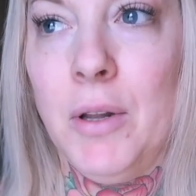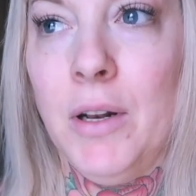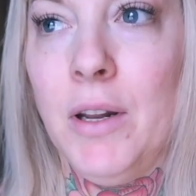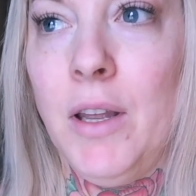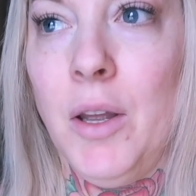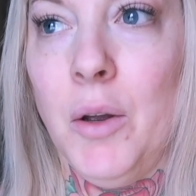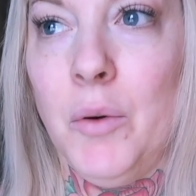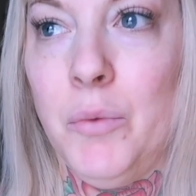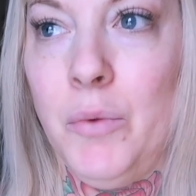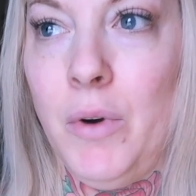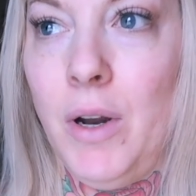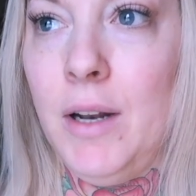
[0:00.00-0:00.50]
gonna
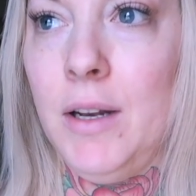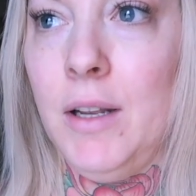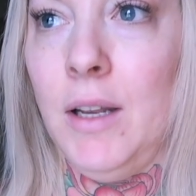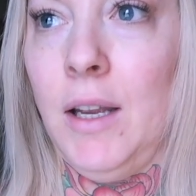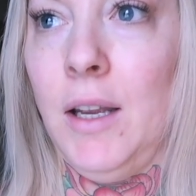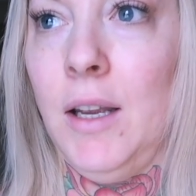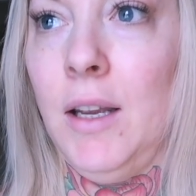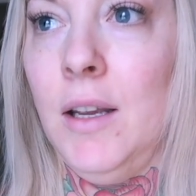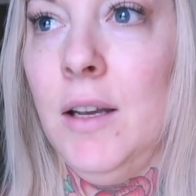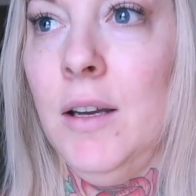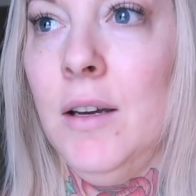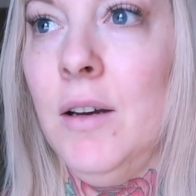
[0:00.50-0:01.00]
get
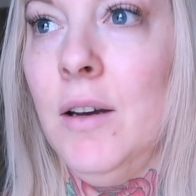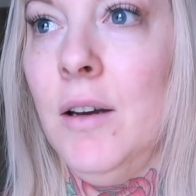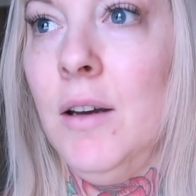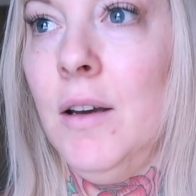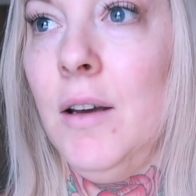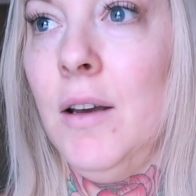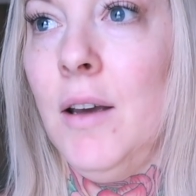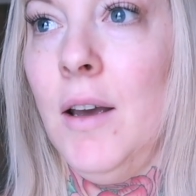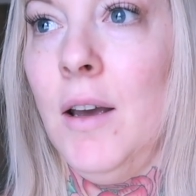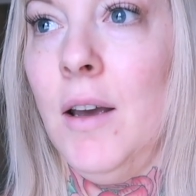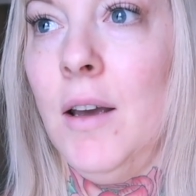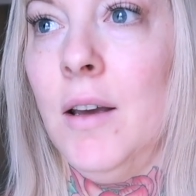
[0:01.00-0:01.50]
ready
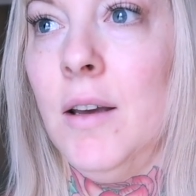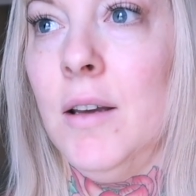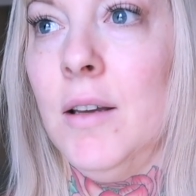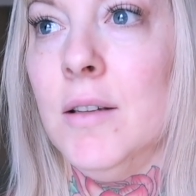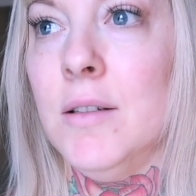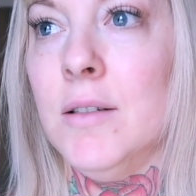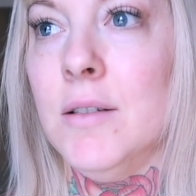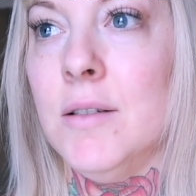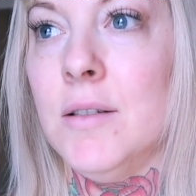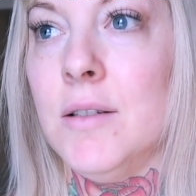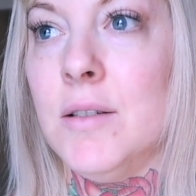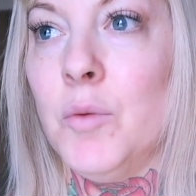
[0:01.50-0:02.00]

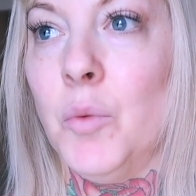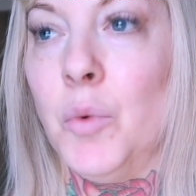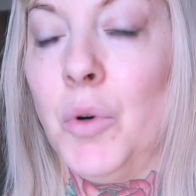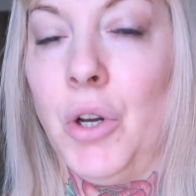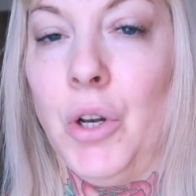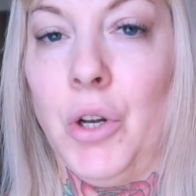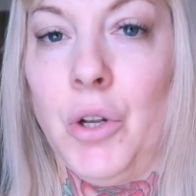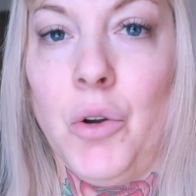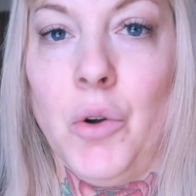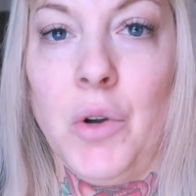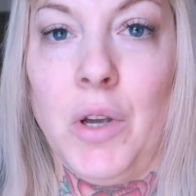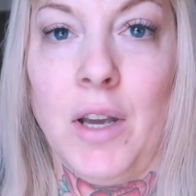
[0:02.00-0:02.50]
and we're
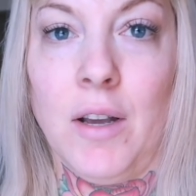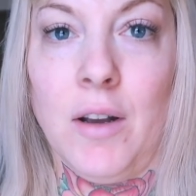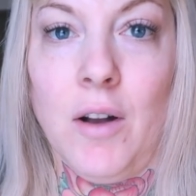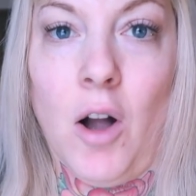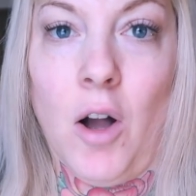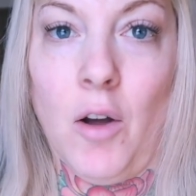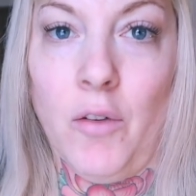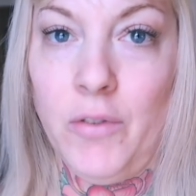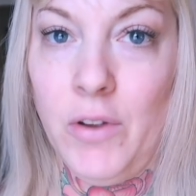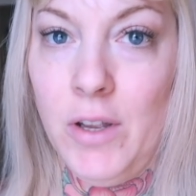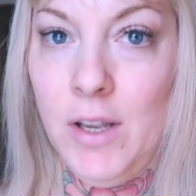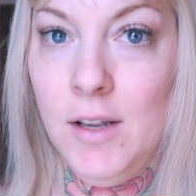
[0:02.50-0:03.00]
gonna go get
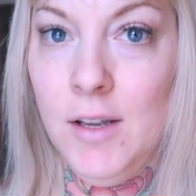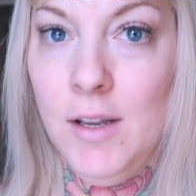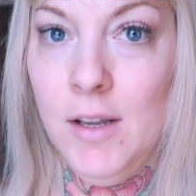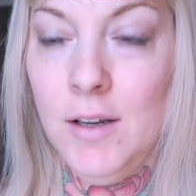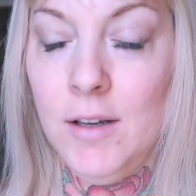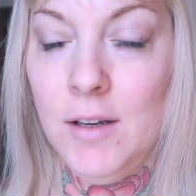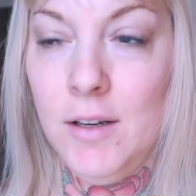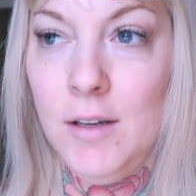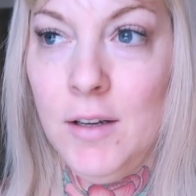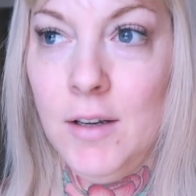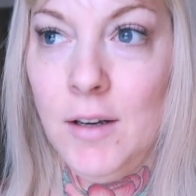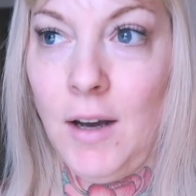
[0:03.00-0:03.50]
coffee.
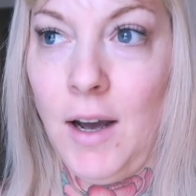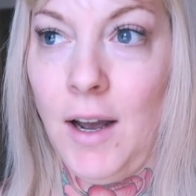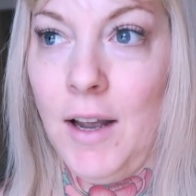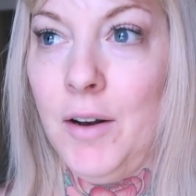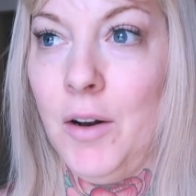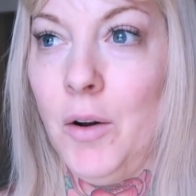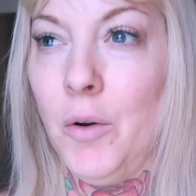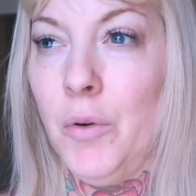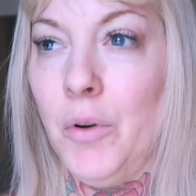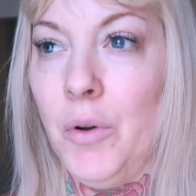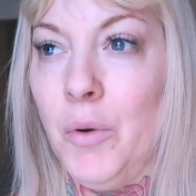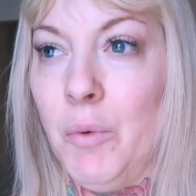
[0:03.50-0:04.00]
I
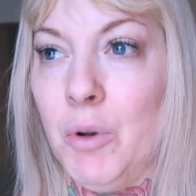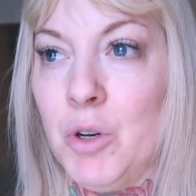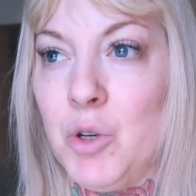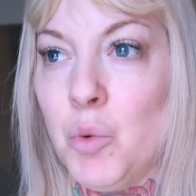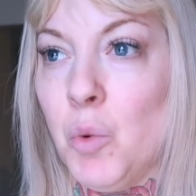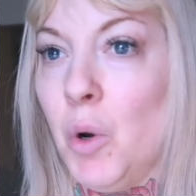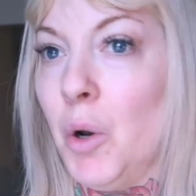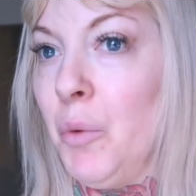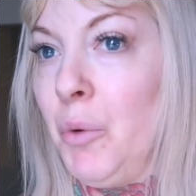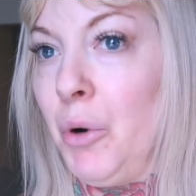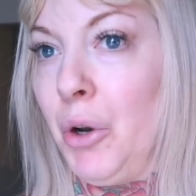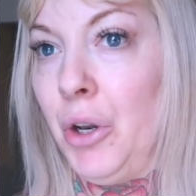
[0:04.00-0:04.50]
don't know
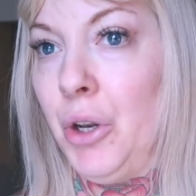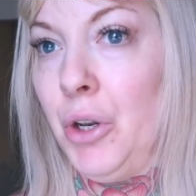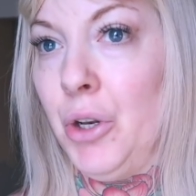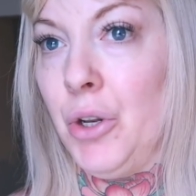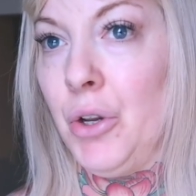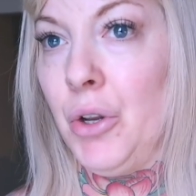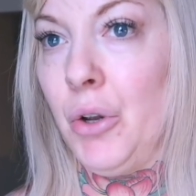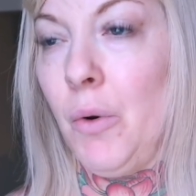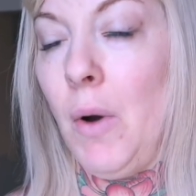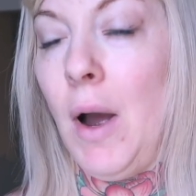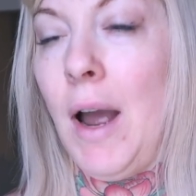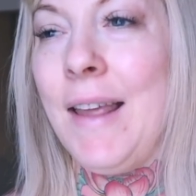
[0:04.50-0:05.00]
which one we're gonna
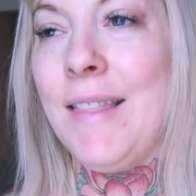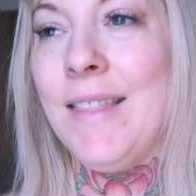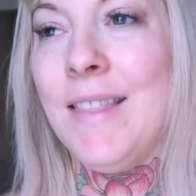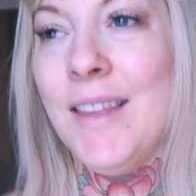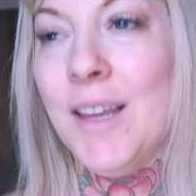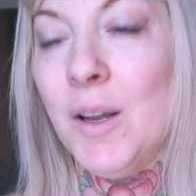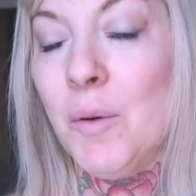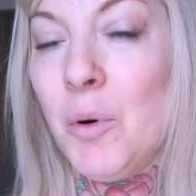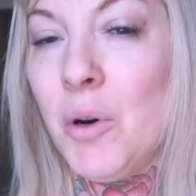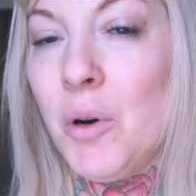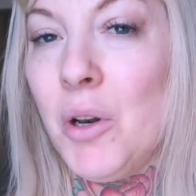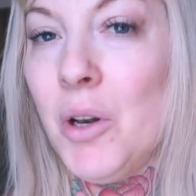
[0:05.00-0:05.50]
do. I
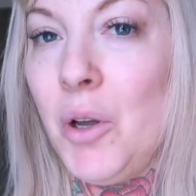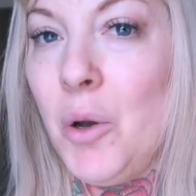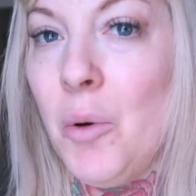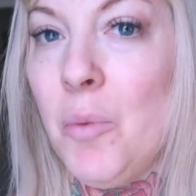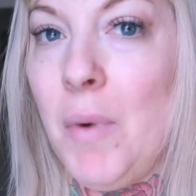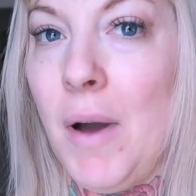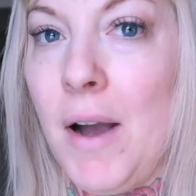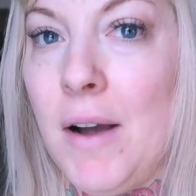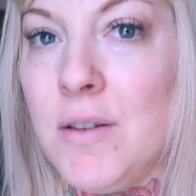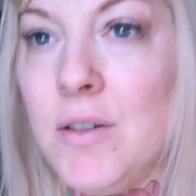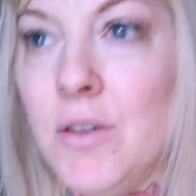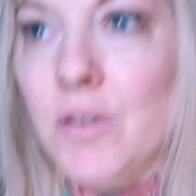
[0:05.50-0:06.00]
think we're gonna go
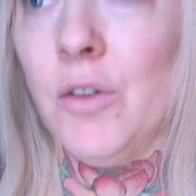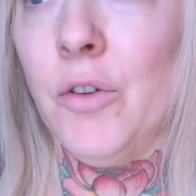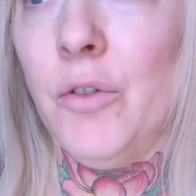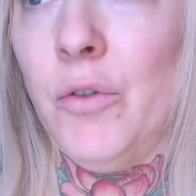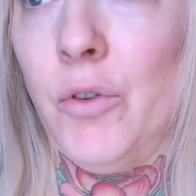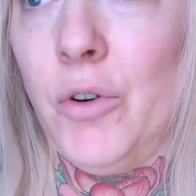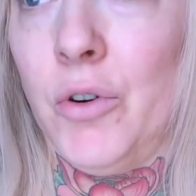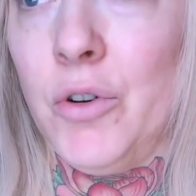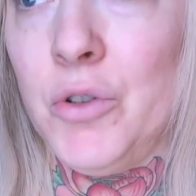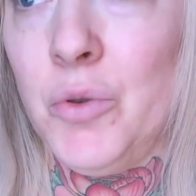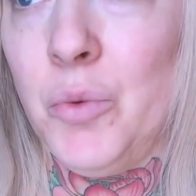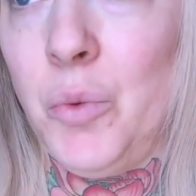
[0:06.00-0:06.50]
back to the
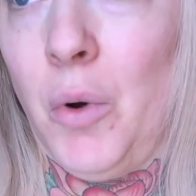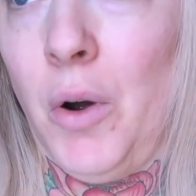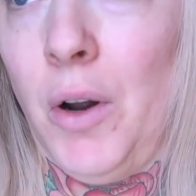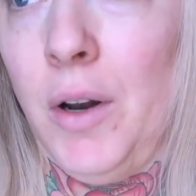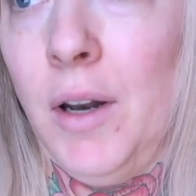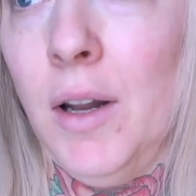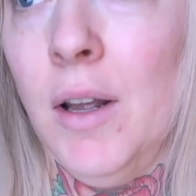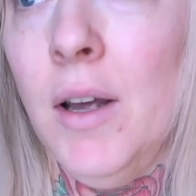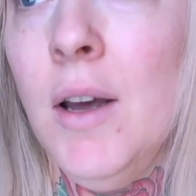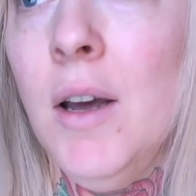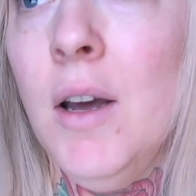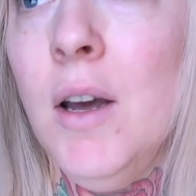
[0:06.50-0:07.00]
first
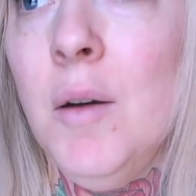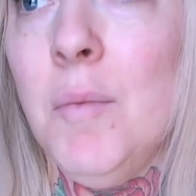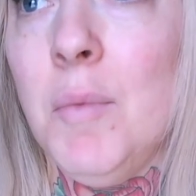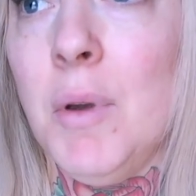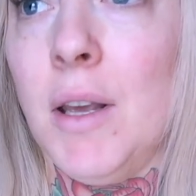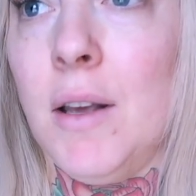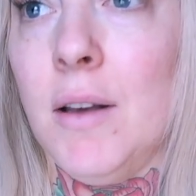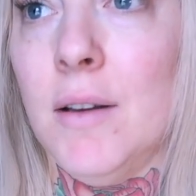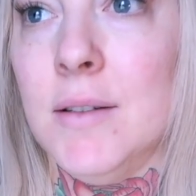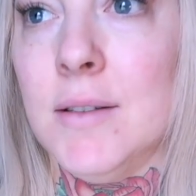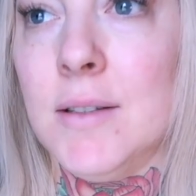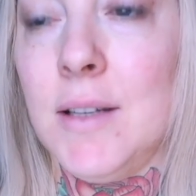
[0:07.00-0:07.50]
one
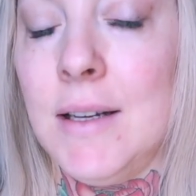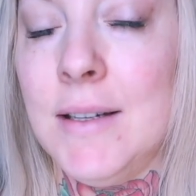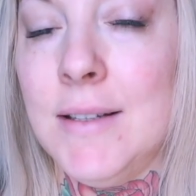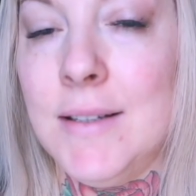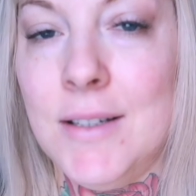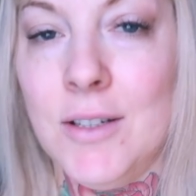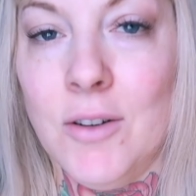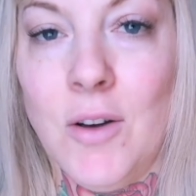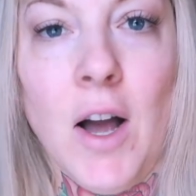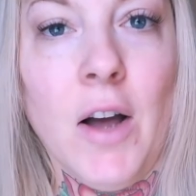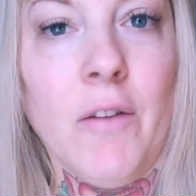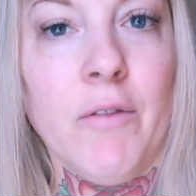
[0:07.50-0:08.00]
because I
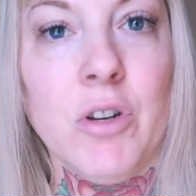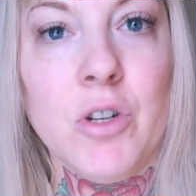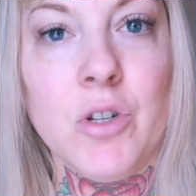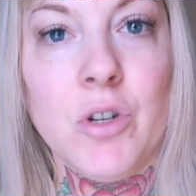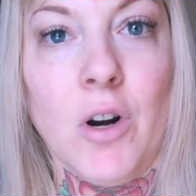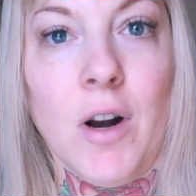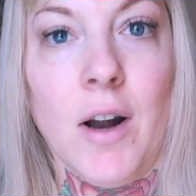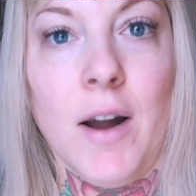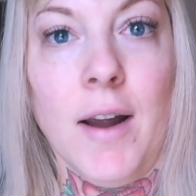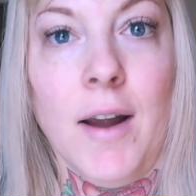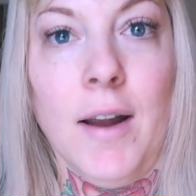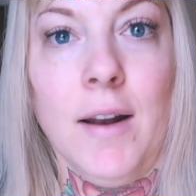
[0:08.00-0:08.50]
still haven't
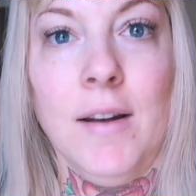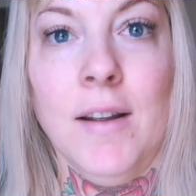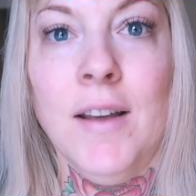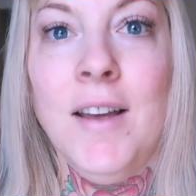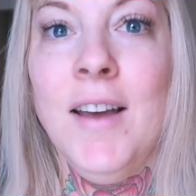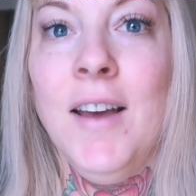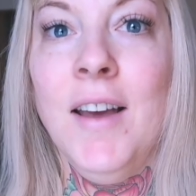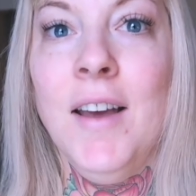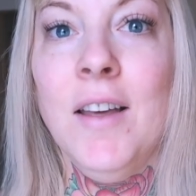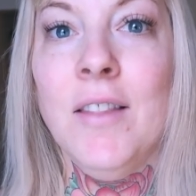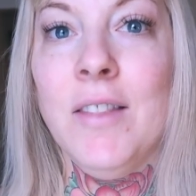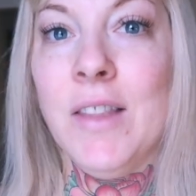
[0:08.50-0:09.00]
tried
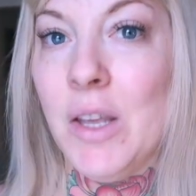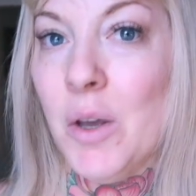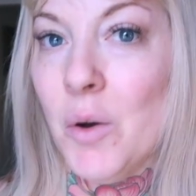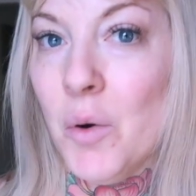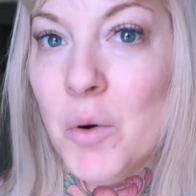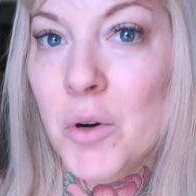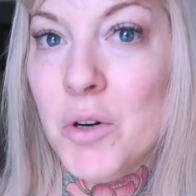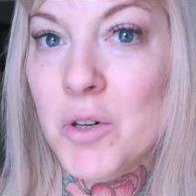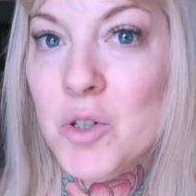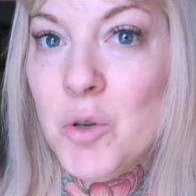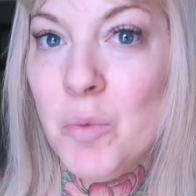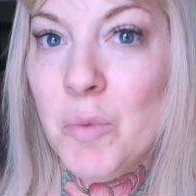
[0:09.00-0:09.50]
the
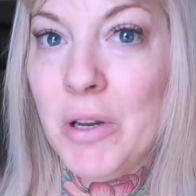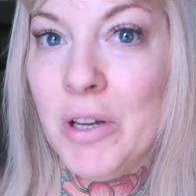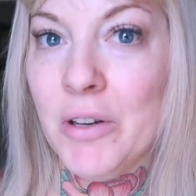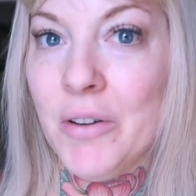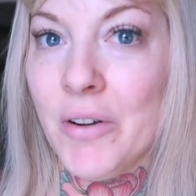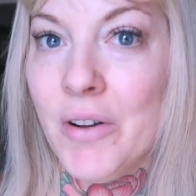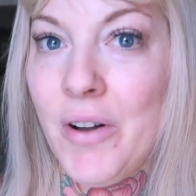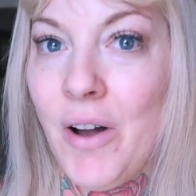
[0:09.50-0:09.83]
orange peel